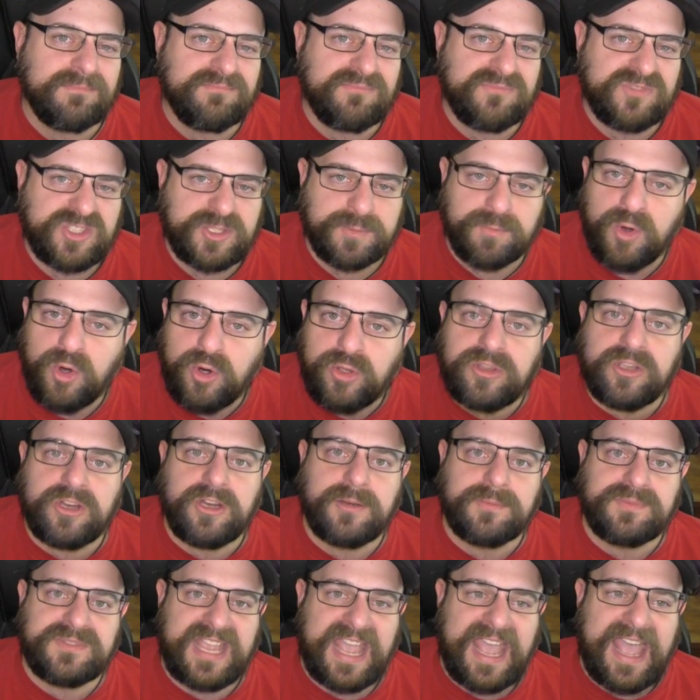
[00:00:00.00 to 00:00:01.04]
smoother
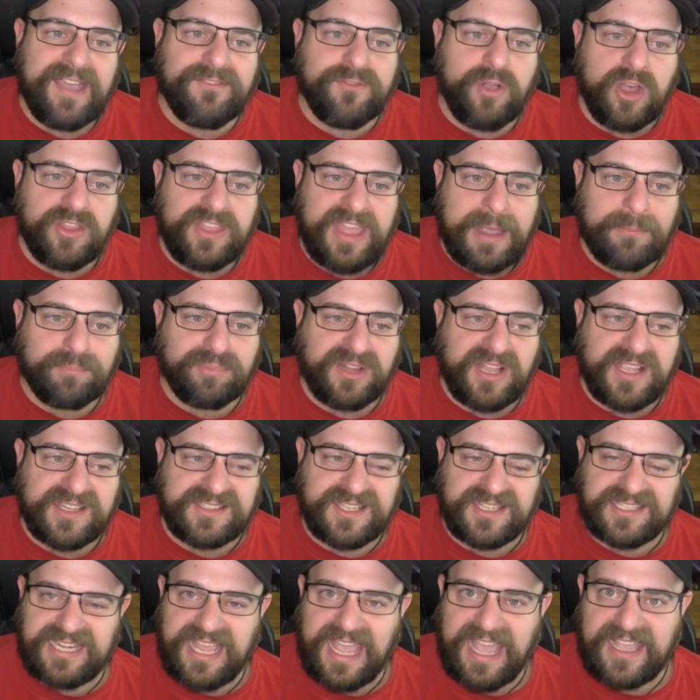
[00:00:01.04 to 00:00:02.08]
to have all that plus
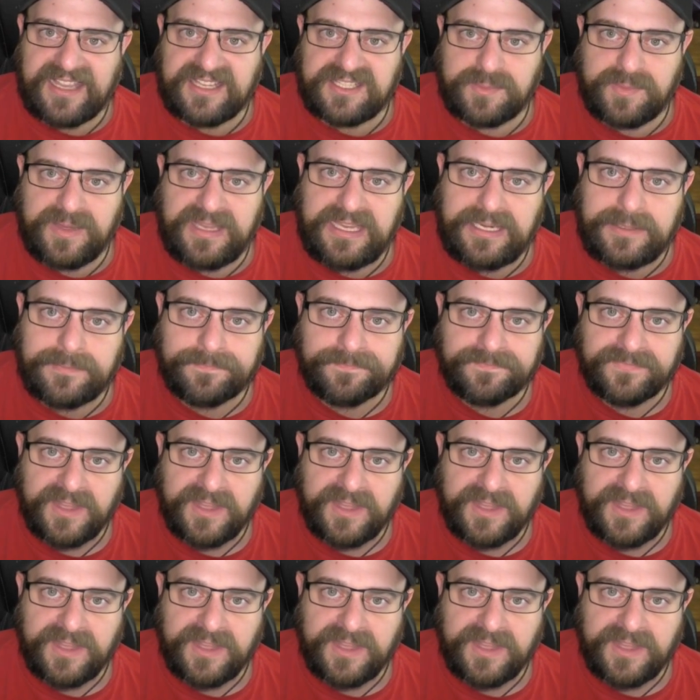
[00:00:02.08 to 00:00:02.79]
attack speed.